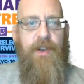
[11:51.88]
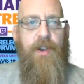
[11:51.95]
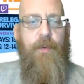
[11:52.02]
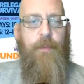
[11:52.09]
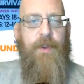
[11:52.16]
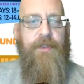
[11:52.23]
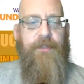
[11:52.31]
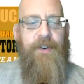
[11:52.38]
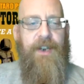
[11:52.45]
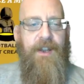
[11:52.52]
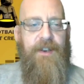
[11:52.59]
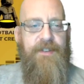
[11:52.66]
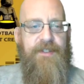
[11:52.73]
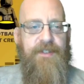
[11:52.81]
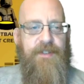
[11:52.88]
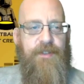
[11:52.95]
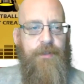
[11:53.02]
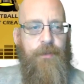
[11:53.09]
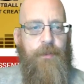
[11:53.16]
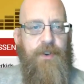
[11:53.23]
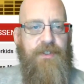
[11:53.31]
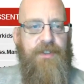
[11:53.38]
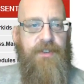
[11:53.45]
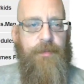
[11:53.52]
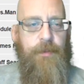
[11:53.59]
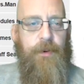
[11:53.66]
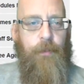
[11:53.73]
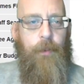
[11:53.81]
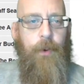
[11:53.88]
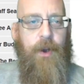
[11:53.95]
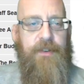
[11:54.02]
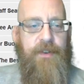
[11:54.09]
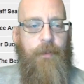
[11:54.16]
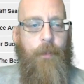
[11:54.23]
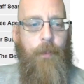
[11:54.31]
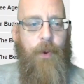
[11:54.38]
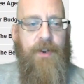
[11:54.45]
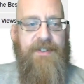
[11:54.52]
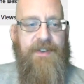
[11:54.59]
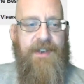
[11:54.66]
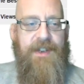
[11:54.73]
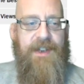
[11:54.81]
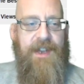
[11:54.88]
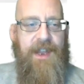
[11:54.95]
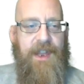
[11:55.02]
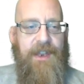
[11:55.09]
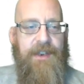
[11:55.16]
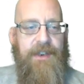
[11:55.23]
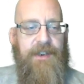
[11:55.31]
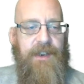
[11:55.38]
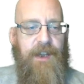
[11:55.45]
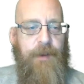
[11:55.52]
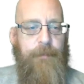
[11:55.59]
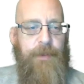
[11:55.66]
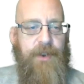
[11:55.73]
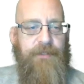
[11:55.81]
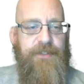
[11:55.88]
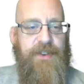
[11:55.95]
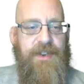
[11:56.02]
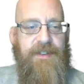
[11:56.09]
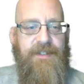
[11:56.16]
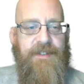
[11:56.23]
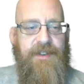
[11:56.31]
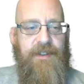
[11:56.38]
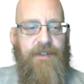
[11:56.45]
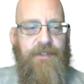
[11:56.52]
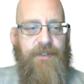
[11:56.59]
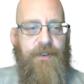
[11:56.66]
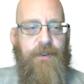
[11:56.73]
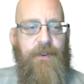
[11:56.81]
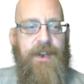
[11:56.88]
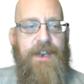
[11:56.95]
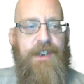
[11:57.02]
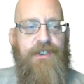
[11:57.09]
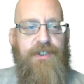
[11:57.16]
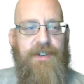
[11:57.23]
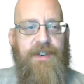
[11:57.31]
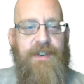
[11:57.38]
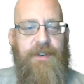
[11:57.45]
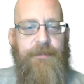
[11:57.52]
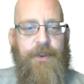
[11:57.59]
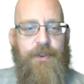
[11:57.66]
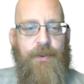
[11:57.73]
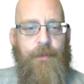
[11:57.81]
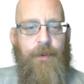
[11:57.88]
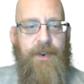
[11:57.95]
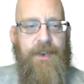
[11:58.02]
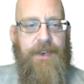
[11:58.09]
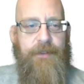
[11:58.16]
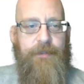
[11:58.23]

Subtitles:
with regards to which is what and what is in there. But obviously, he doesn't go through each individual one and give a